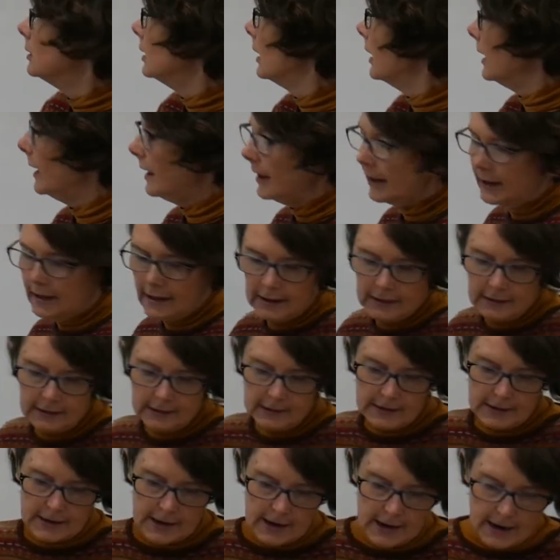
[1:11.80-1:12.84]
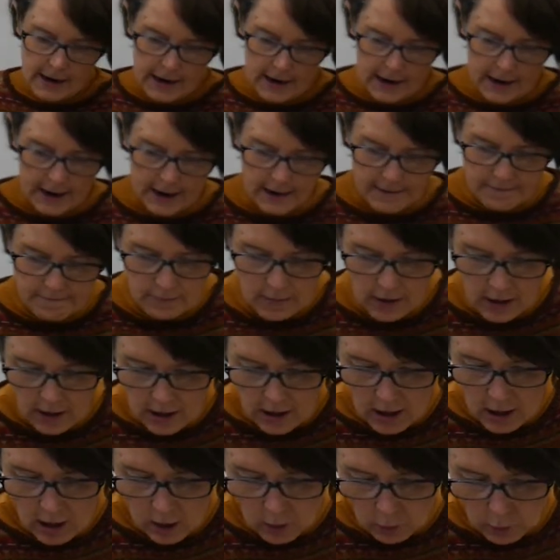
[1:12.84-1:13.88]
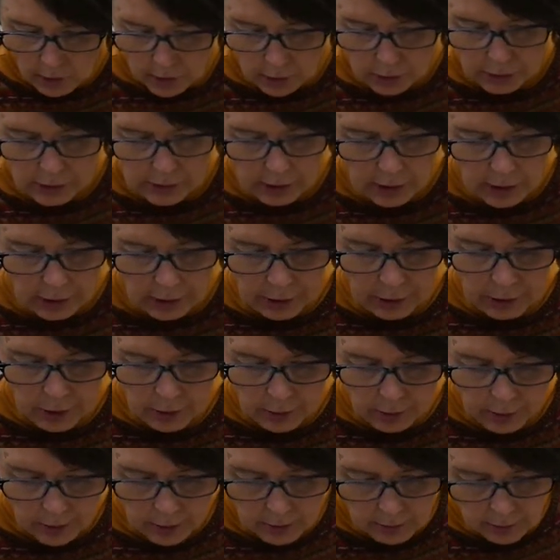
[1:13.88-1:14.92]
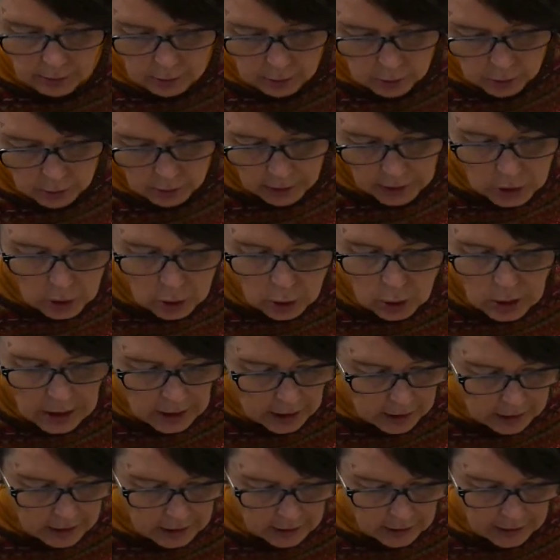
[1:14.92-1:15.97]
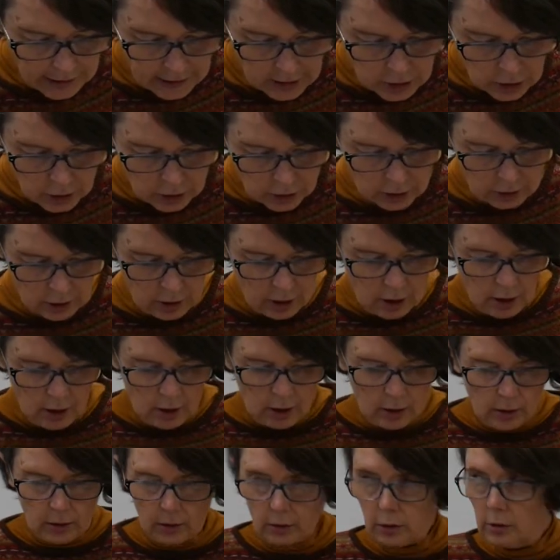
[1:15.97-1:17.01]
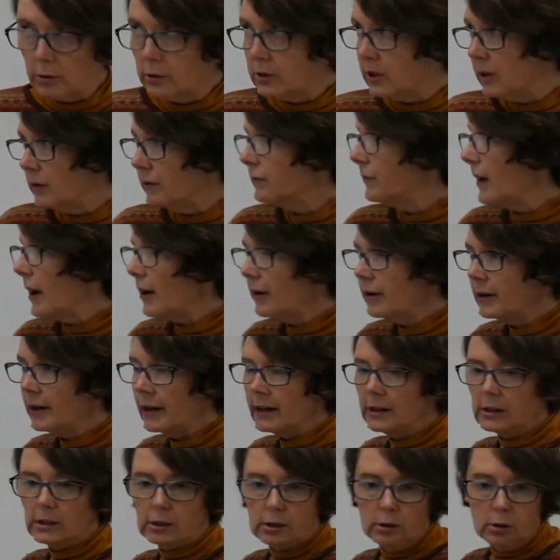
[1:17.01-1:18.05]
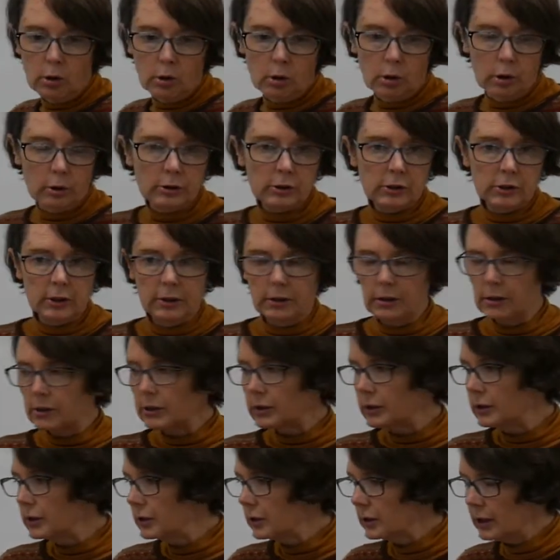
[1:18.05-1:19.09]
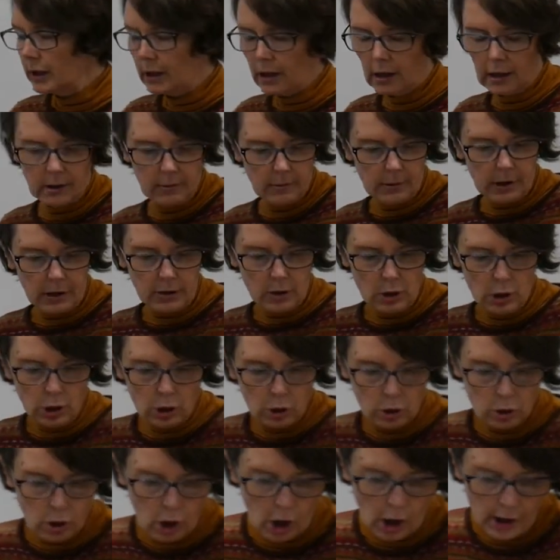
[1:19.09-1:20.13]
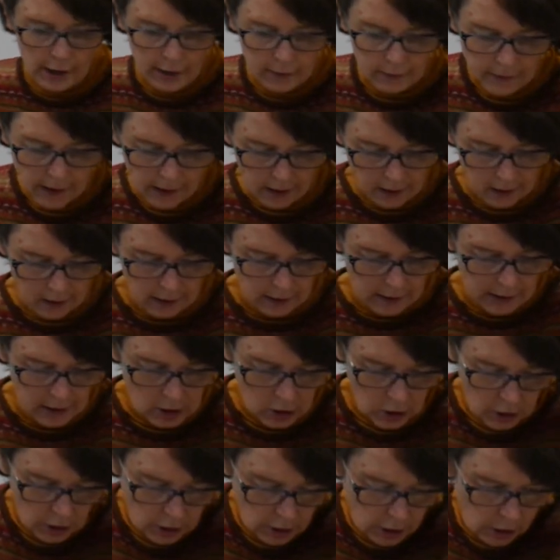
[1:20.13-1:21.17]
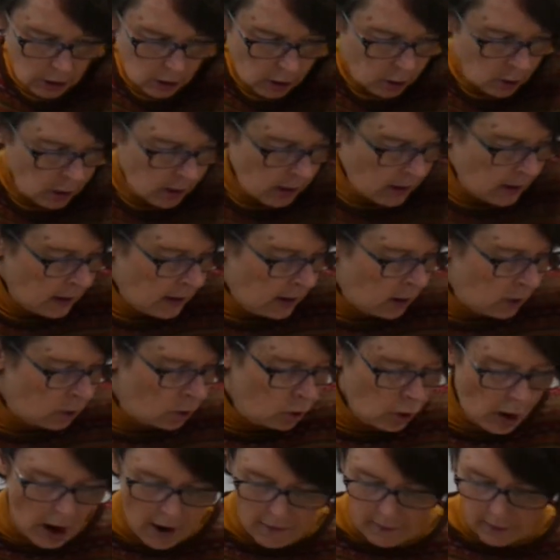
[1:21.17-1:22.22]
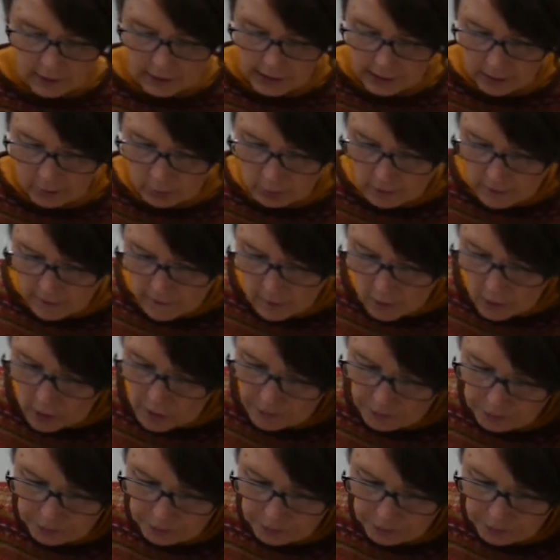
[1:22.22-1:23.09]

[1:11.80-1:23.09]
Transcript: And we're also going to do a new calculation using Faraday's law. So this is a new kind of calculation that you haven't done before.